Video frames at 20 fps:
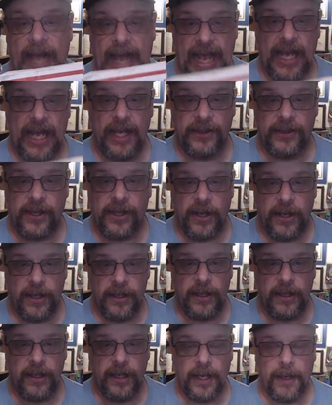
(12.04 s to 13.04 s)
as
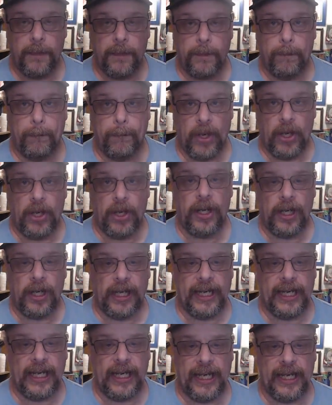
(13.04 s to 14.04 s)
Kurt
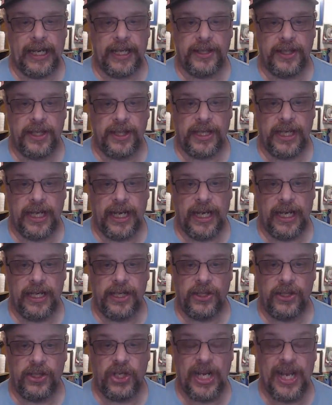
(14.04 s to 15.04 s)
Berglund likes to say on
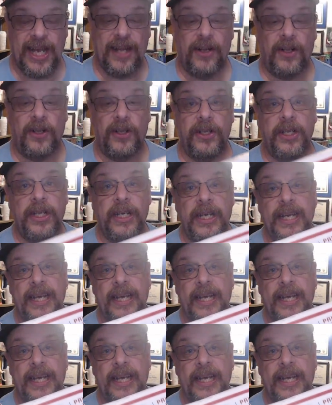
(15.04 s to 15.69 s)
his channel,